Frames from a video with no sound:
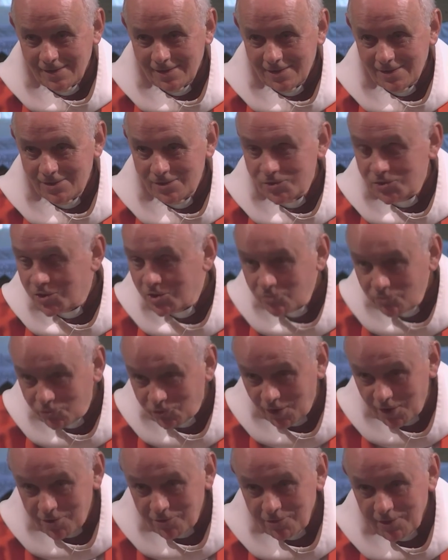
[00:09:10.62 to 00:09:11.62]
So
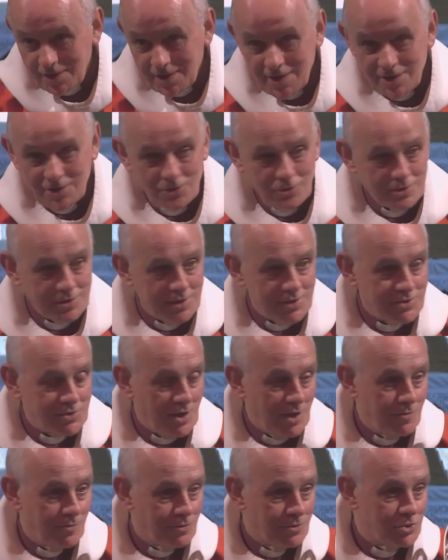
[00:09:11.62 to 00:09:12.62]
grow in your
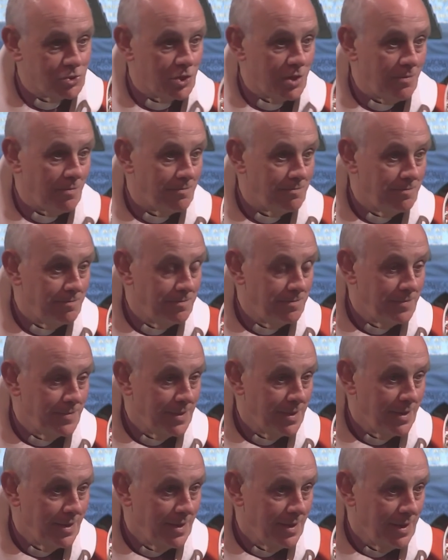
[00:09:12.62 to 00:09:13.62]
discipleship.
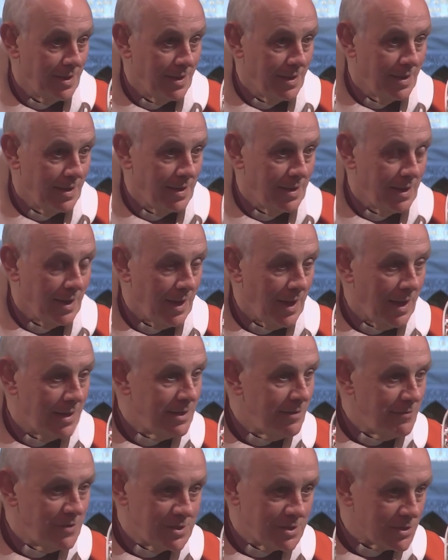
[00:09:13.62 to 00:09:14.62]
And if
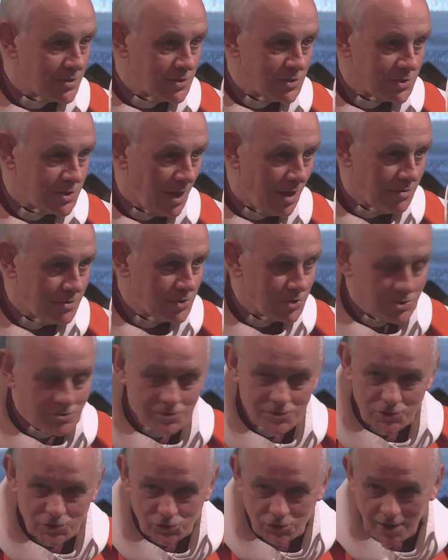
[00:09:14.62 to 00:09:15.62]
it doesn't sound too
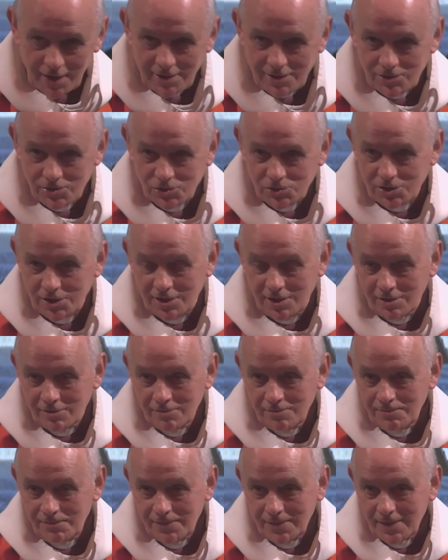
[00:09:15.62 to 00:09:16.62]
strange to you,
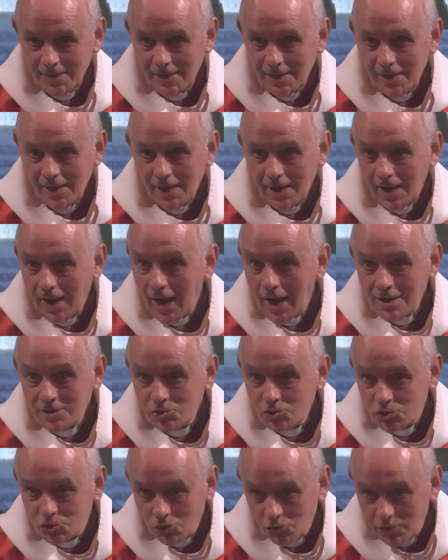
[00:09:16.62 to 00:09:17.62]

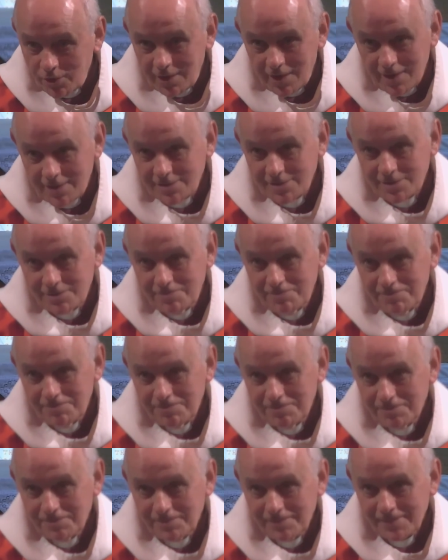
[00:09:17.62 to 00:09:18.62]
enjoy it.
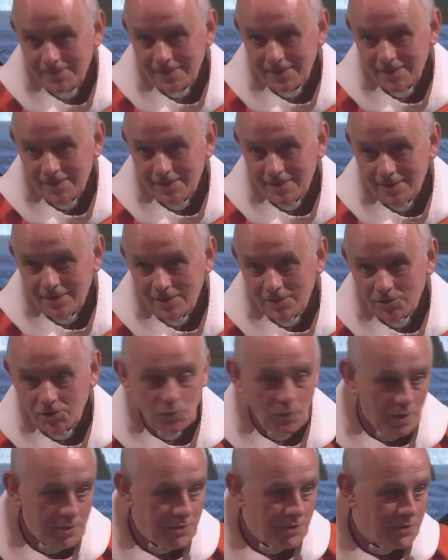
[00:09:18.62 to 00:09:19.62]
The
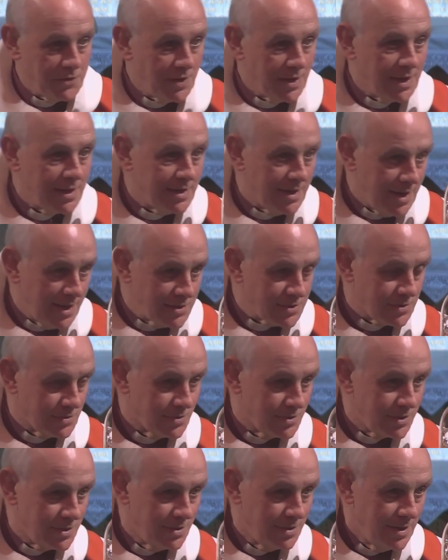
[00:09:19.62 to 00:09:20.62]
one thing it
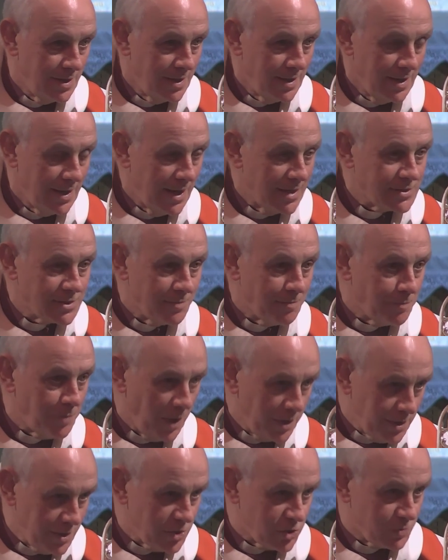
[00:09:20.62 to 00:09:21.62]
isn't is a
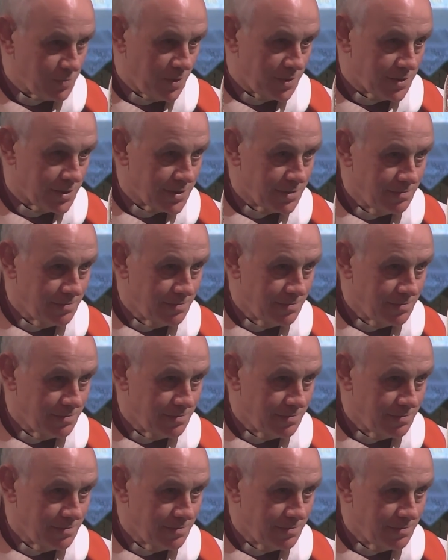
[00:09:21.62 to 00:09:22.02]
punishment,